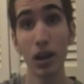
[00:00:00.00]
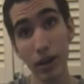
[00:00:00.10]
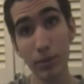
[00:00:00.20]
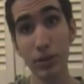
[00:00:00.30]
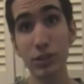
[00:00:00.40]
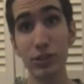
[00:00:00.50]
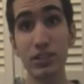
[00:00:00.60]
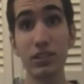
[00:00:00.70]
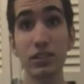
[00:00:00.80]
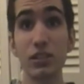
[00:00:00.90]
I'm Hunter
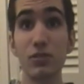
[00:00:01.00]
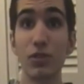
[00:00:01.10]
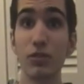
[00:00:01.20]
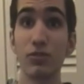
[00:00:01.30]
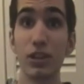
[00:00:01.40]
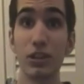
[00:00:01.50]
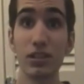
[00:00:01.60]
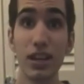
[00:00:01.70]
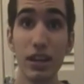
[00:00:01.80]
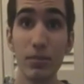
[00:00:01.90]
Hastings from The Feed
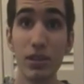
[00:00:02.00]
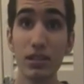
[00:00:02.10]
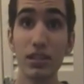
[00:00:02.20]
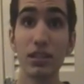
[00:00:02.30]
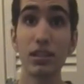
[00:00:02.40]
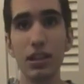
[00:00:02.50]
Entertainment,